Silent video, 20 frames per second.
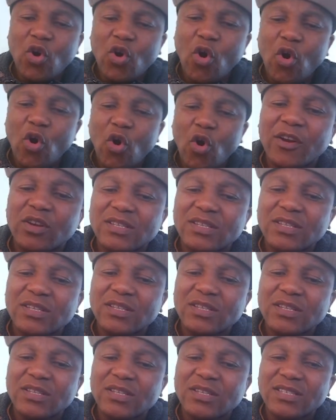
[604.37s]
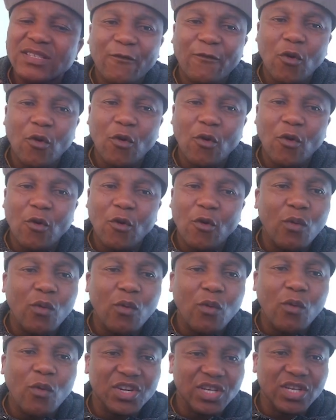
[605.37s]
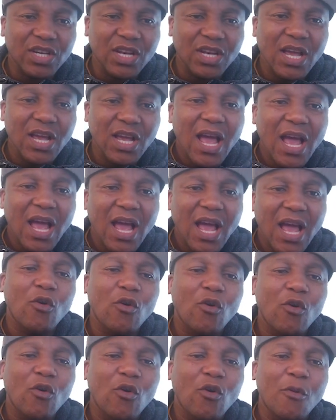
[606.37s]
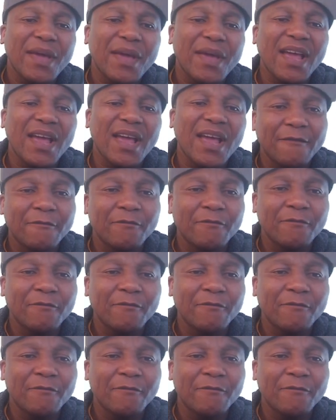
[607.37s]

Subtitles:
go and see from our equation how we can compare that.